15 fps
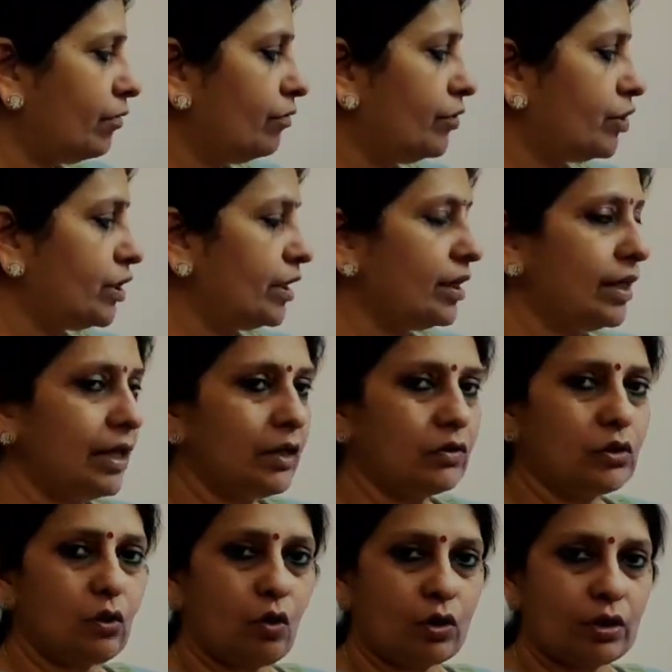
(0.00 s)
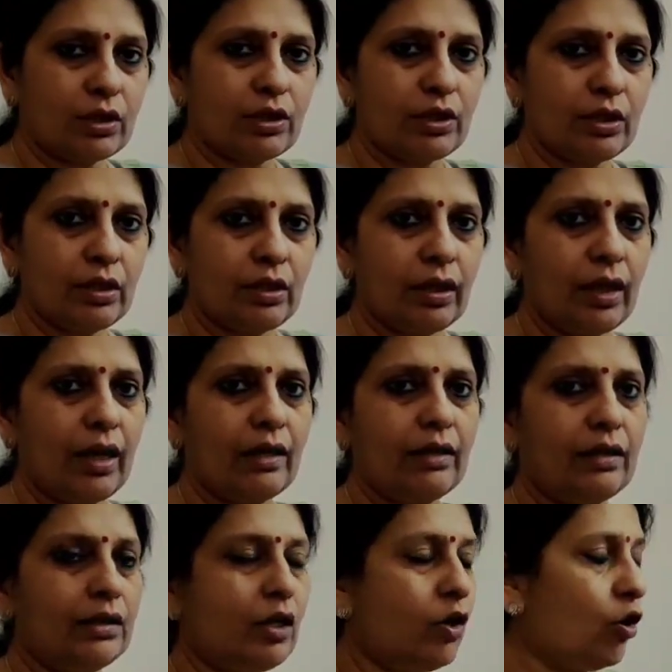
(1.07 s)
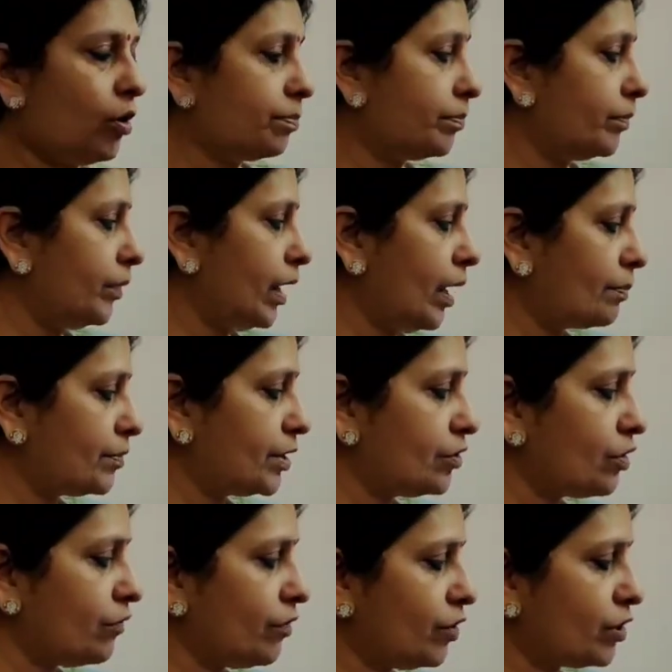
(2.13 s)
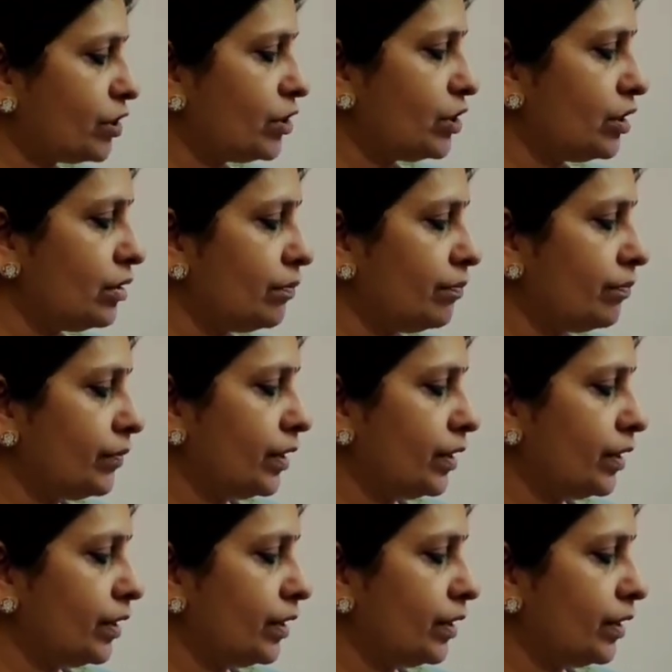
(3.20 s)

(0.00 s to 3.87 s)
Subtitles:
which contains oxygen, and in the absence of oxygen,